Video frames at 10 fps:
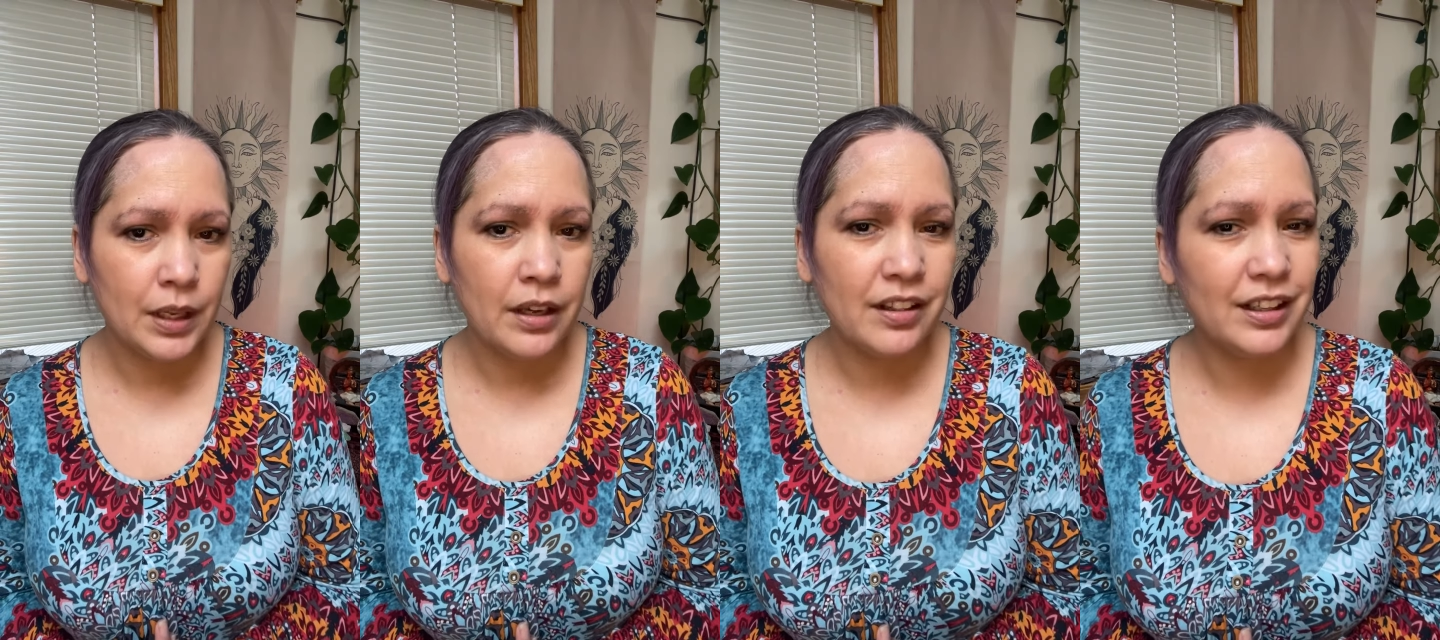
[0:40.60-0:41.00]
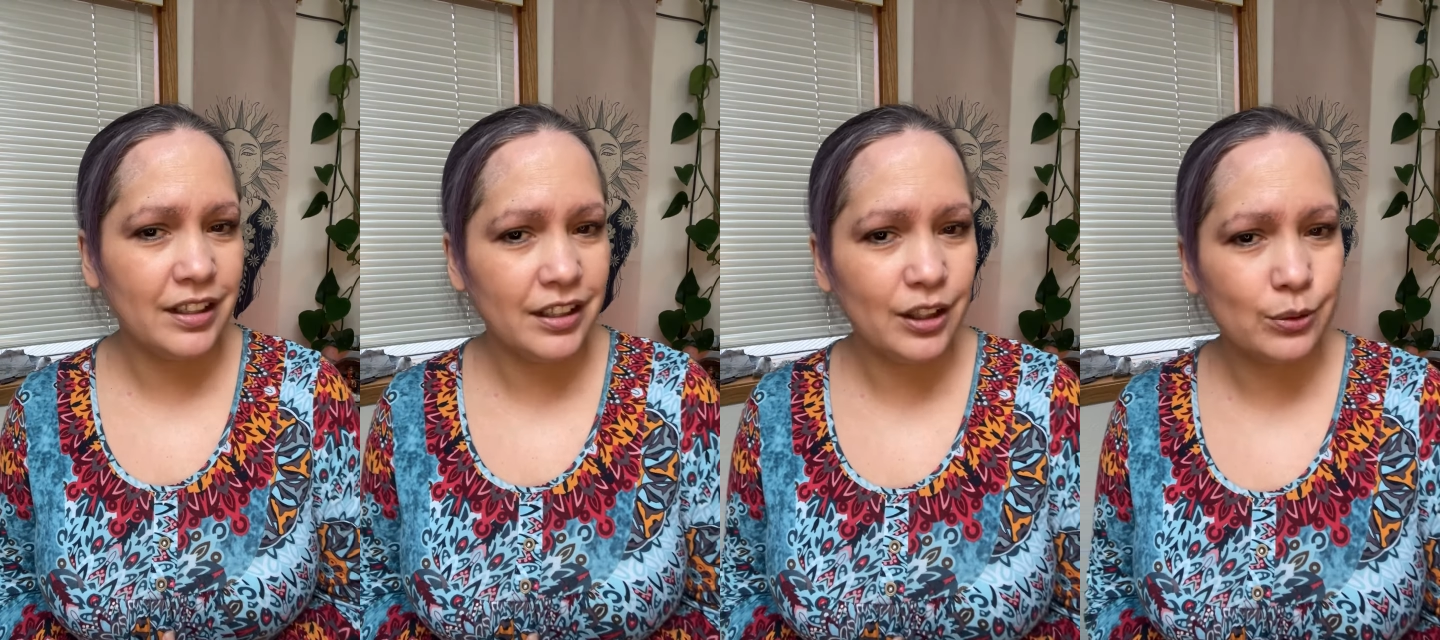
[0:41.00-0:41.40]
The
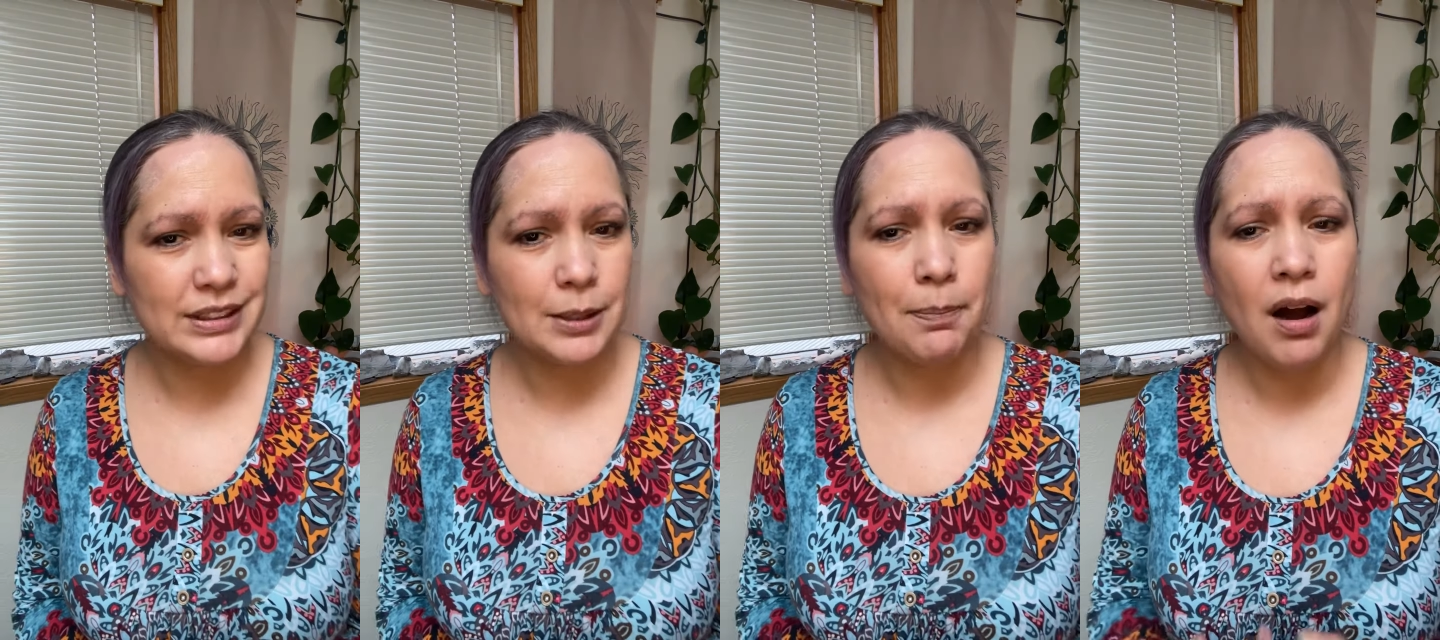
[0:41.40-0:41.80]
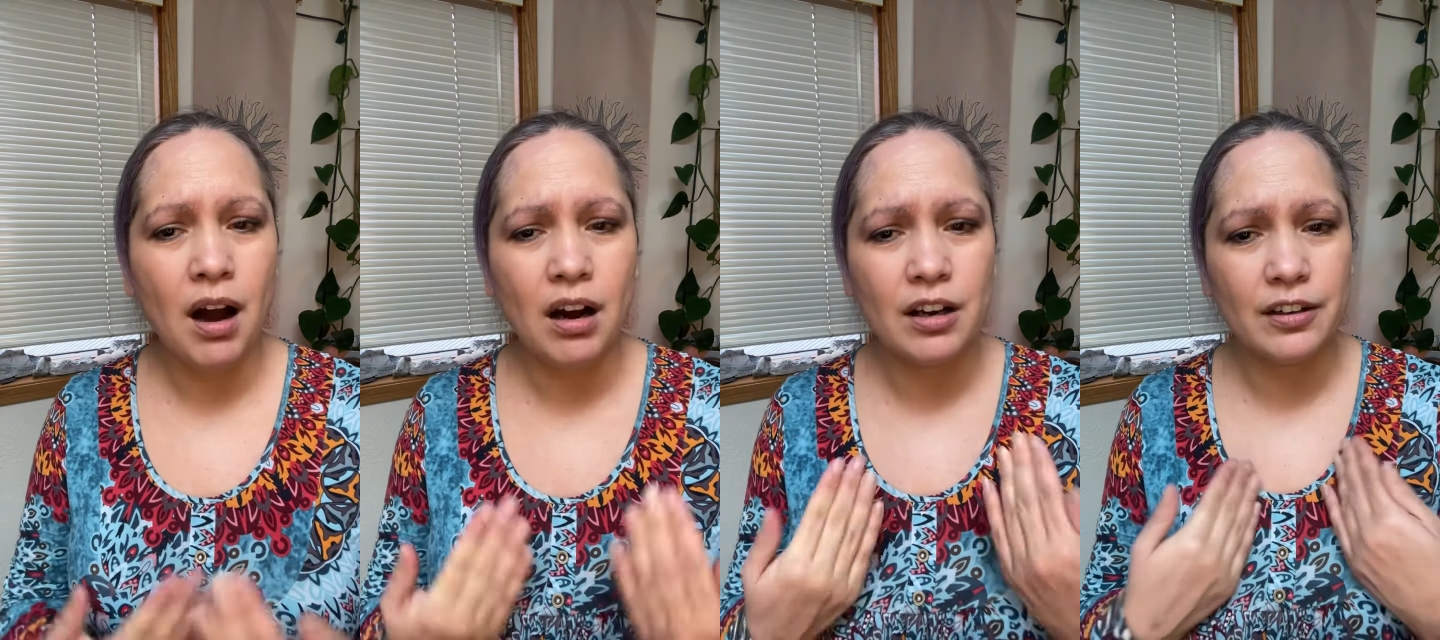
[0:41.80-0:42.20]
ego is the
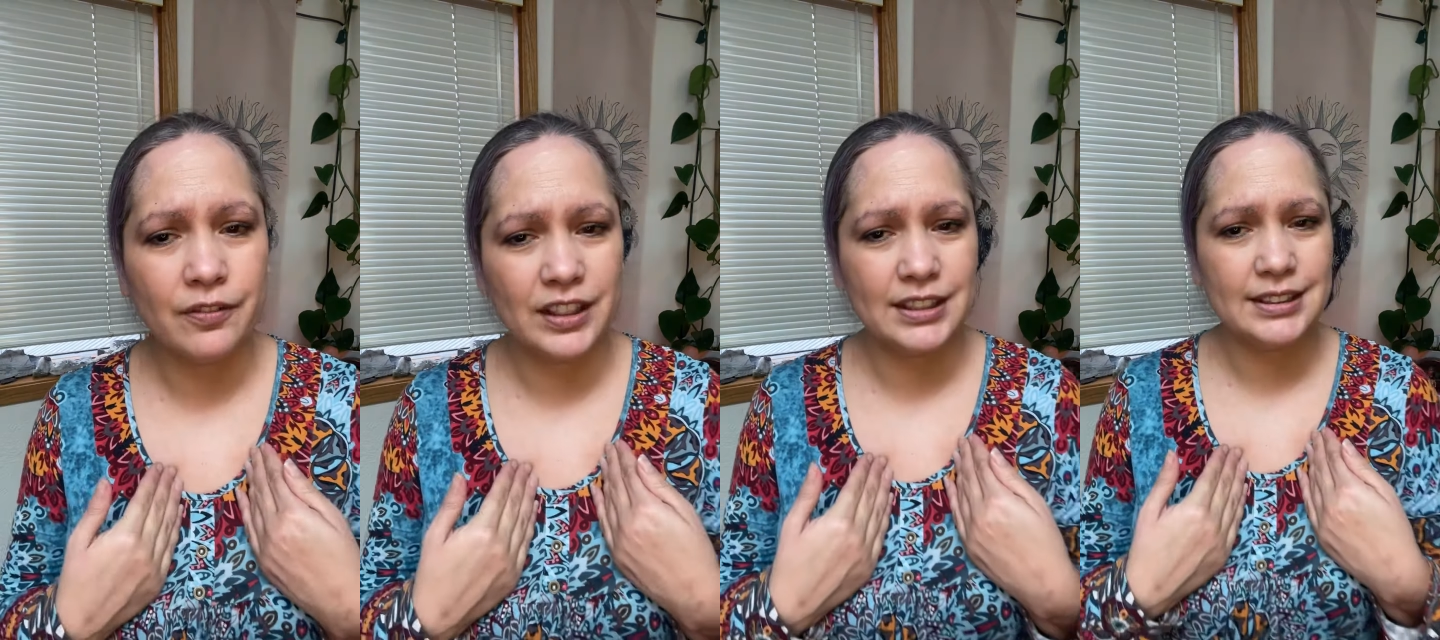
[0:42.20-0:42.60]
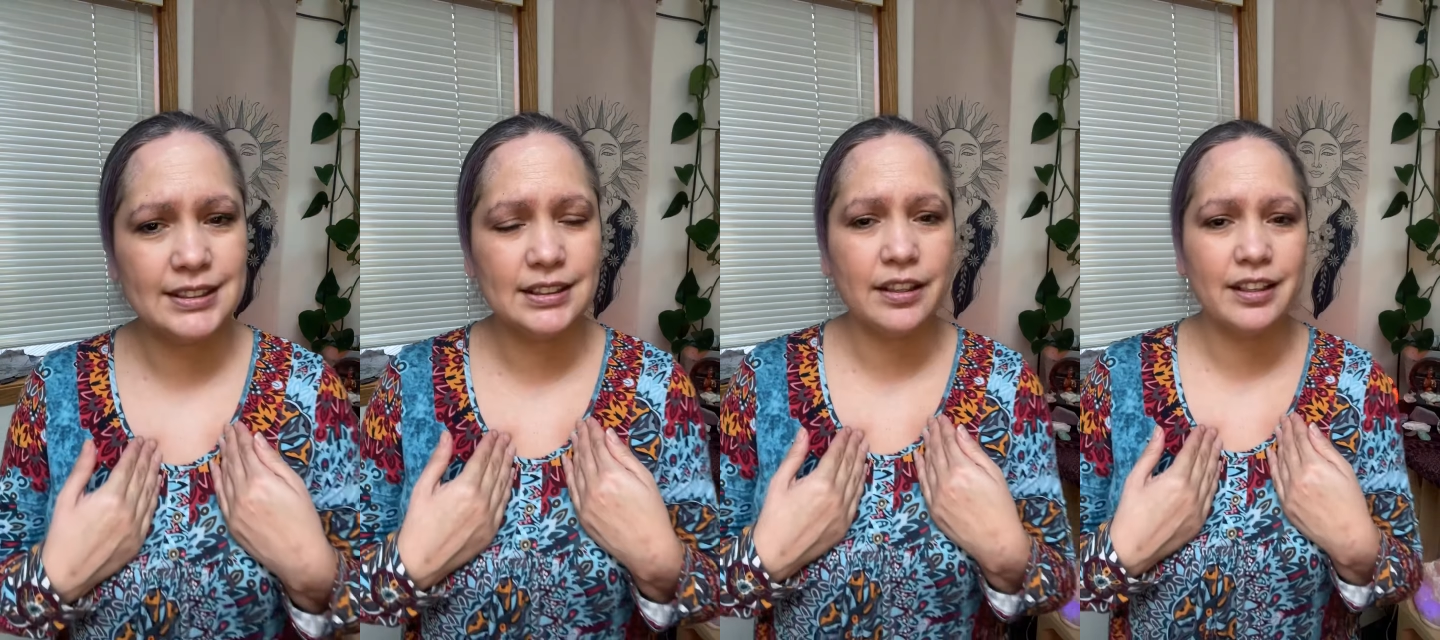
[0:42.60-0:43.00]
part of
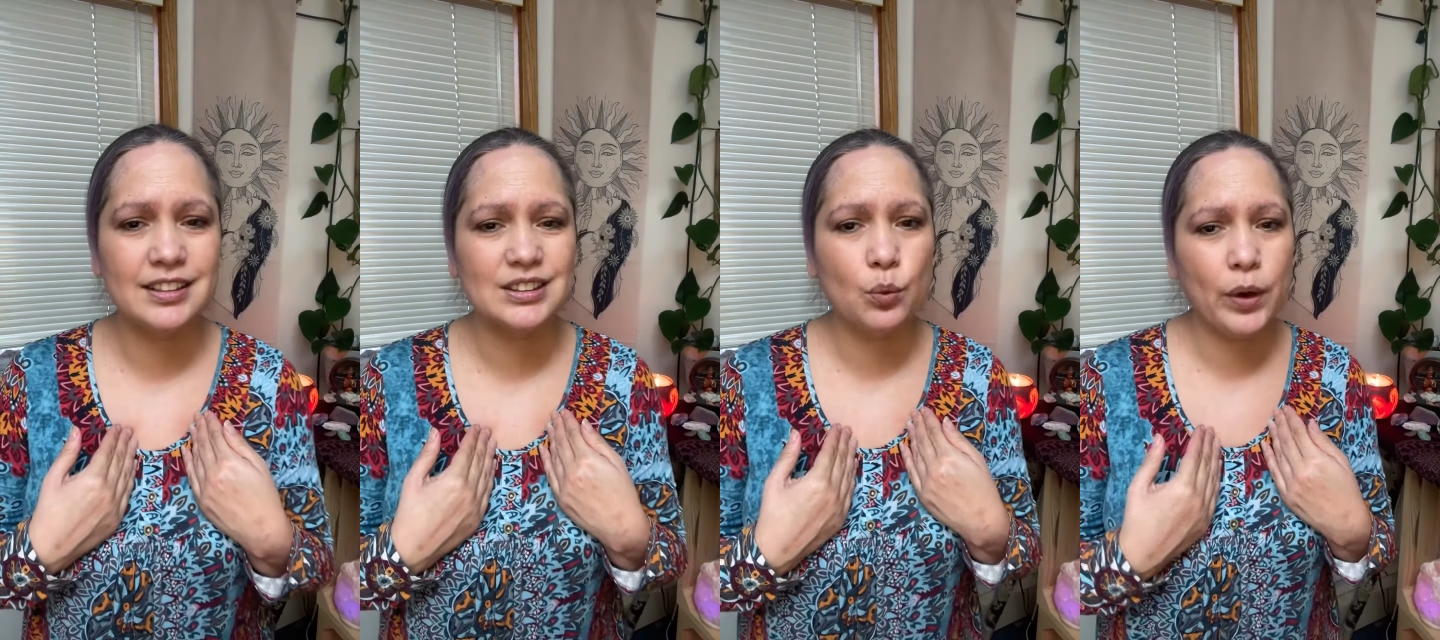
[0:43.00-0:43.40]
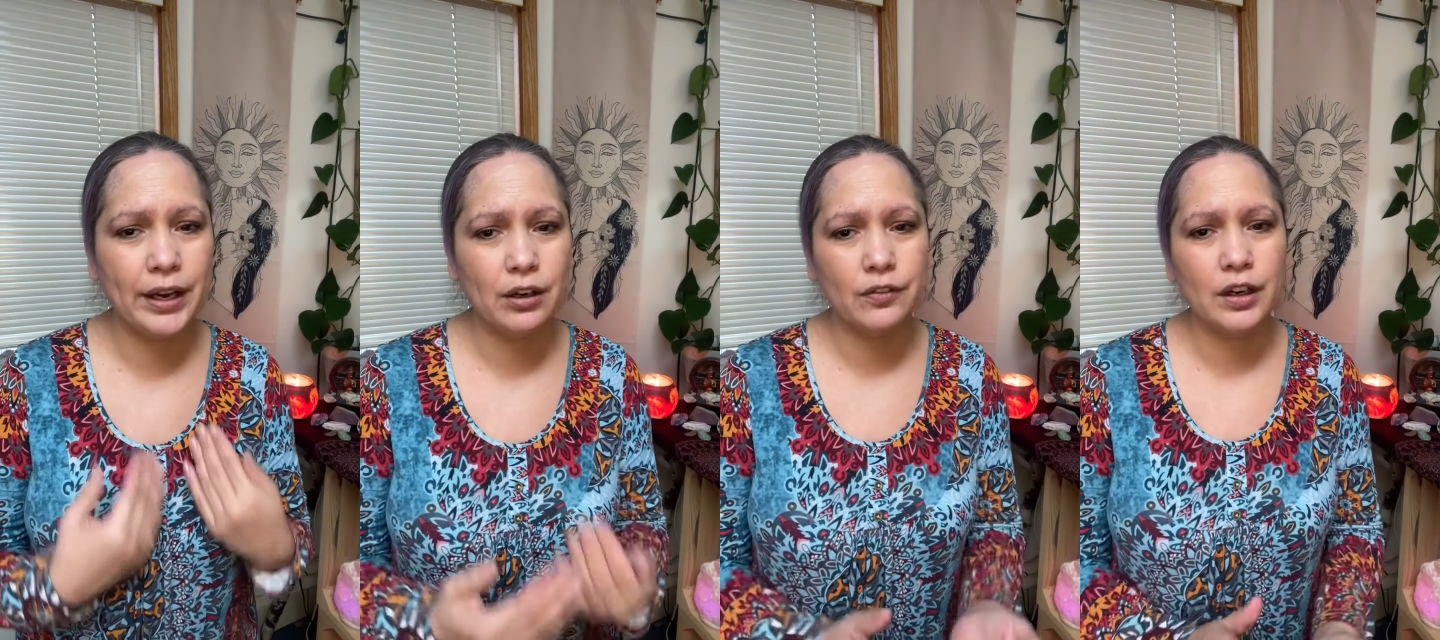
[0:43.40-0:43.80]
us that is
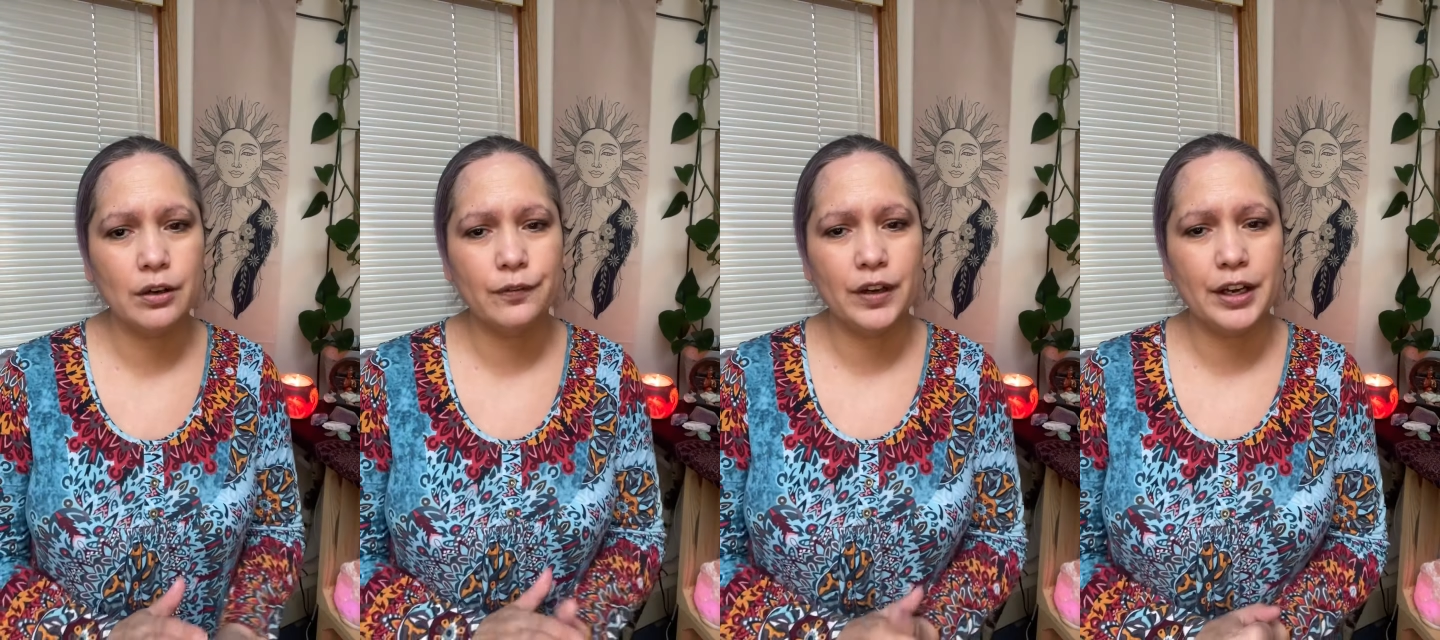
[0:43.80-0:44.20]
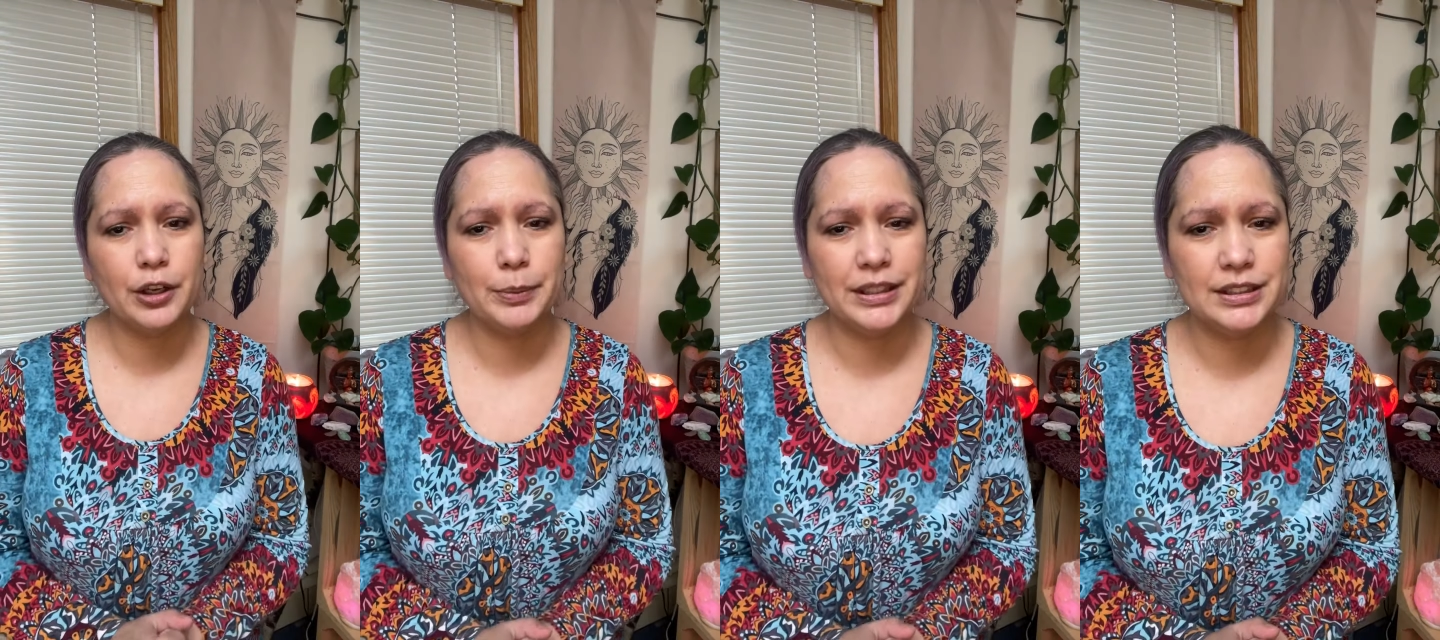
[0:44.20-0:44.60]
aware of our
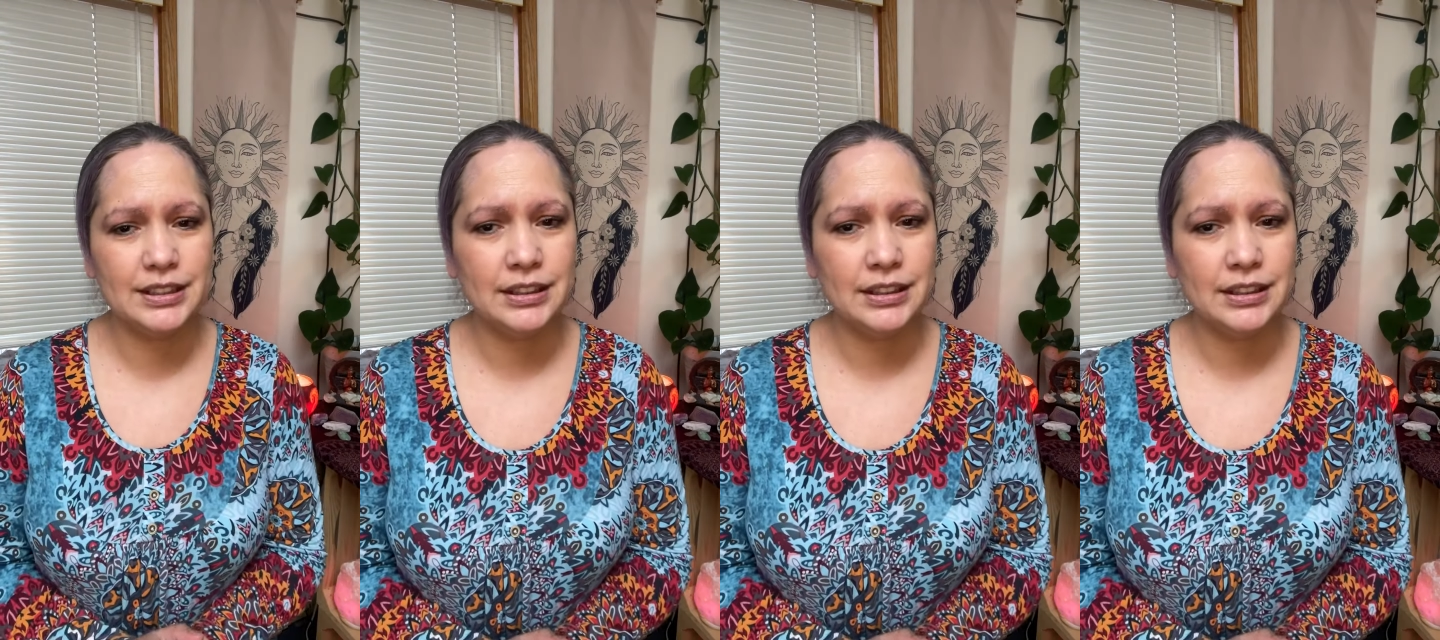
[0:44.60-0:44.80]
environment,